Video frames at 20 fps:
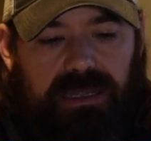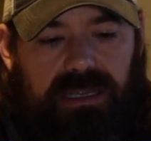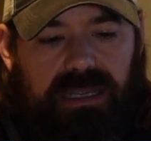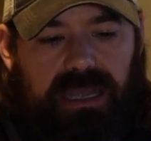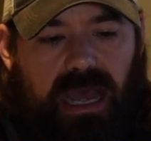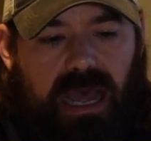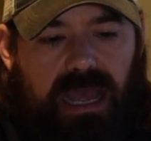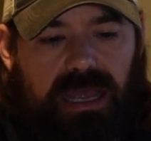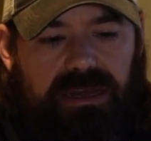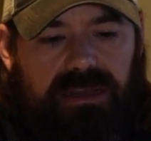
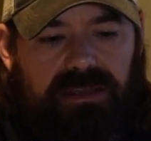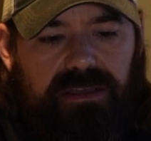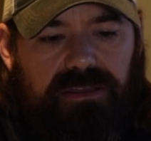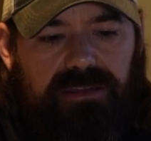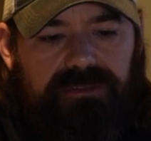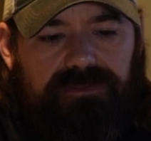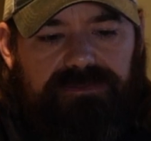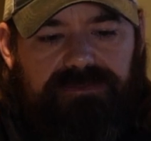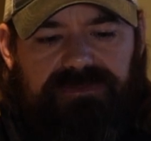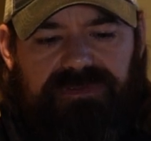kind
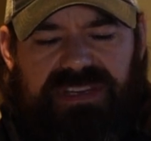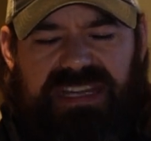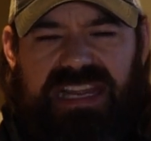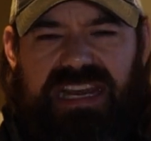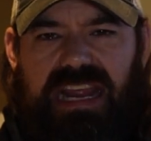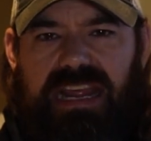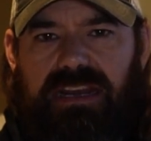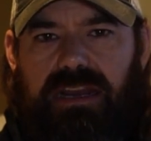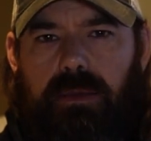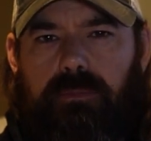of
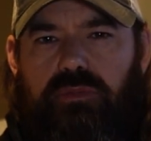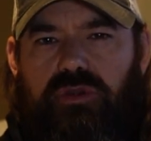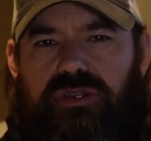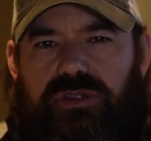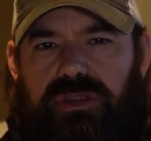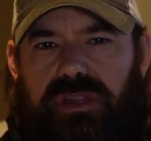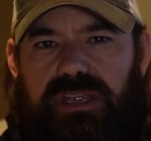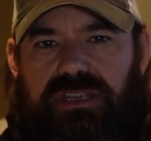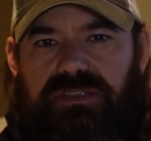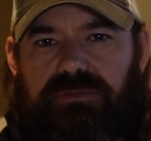didn't end up
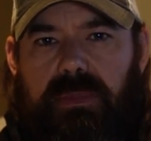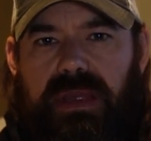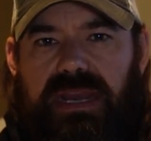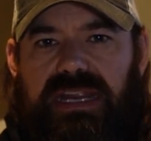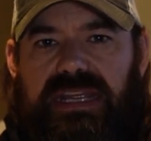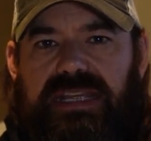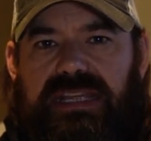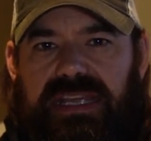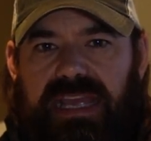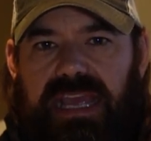with as
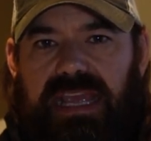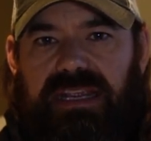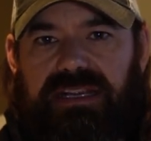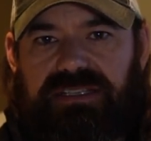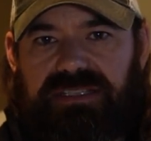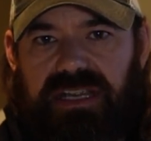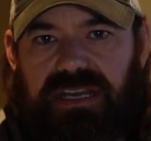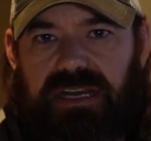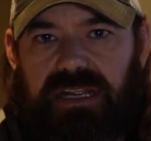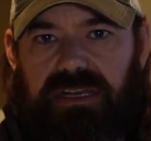many
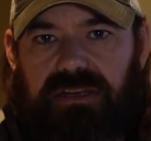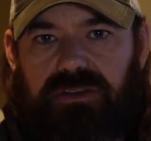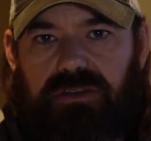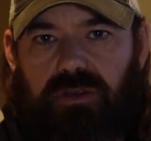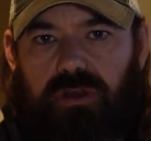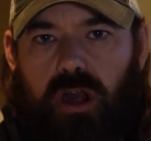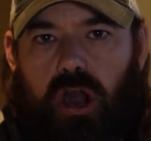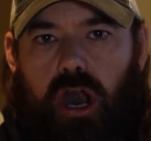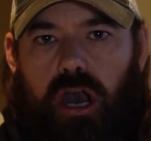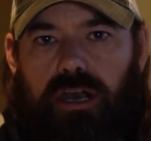kinks in it,
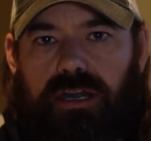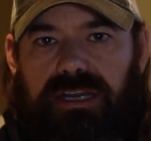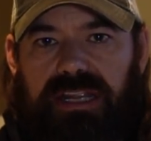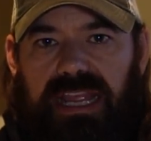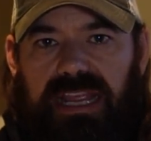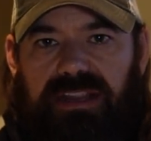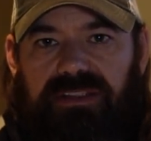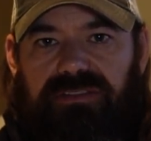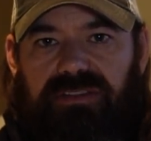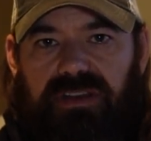hard
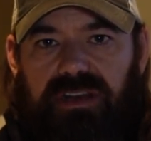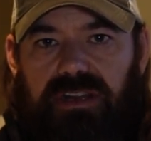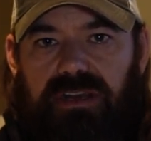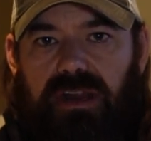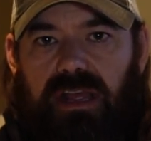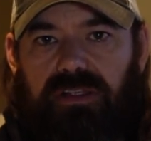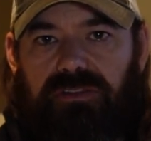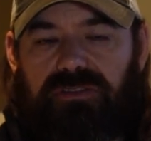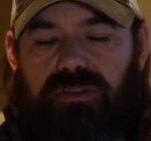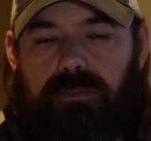kinks in it,
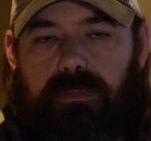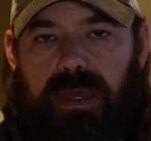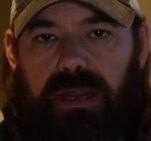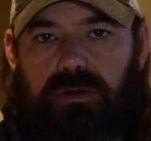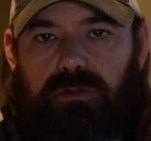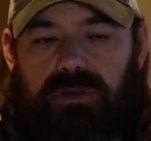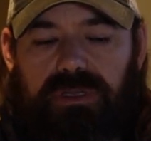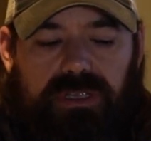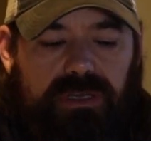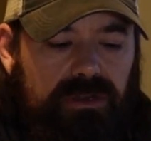as the
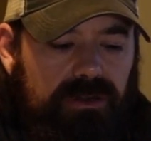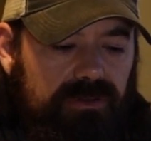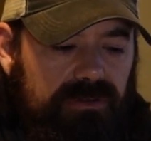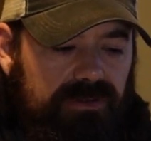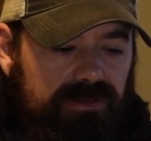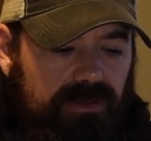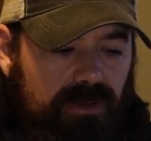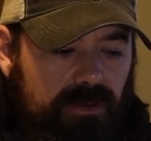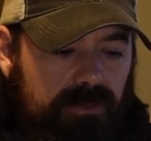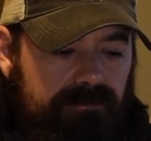metal leaders.
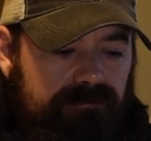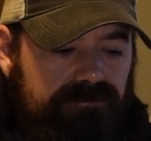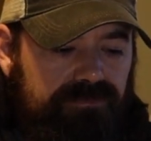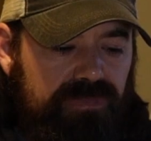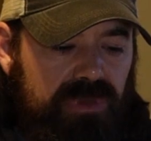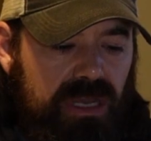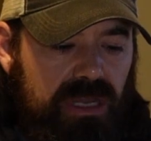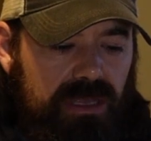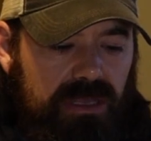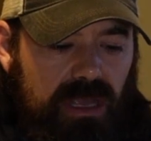So
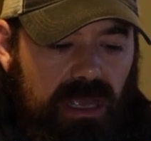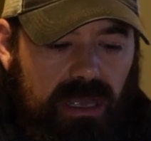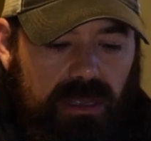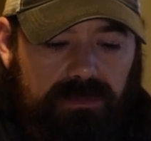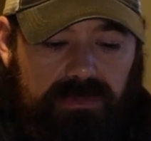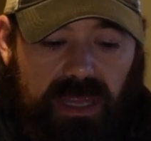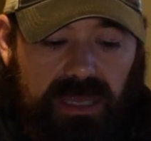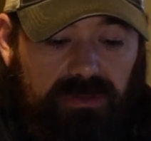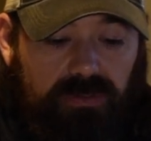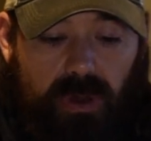
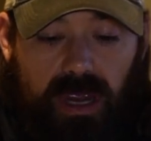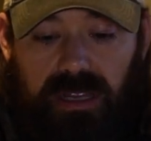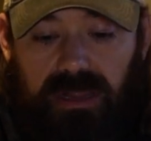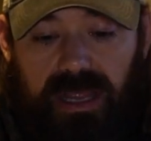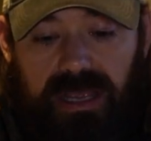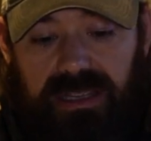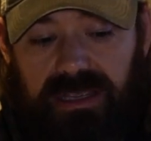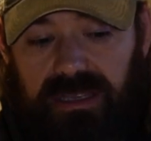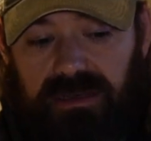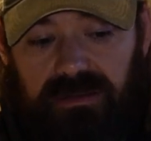that's what I
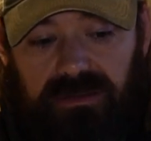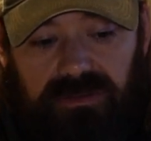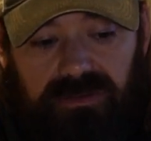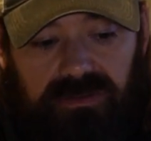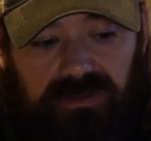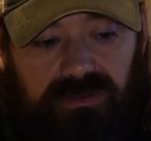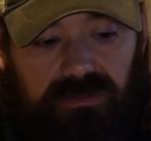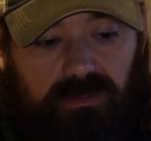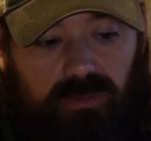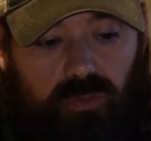like, and
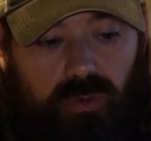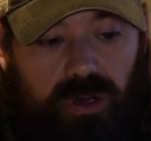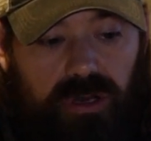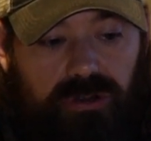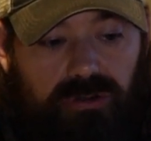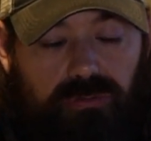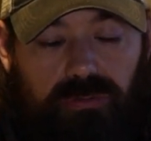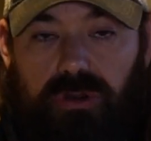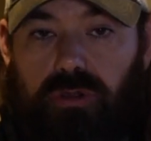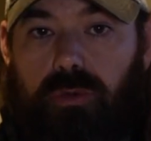it's
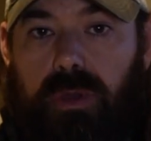worked real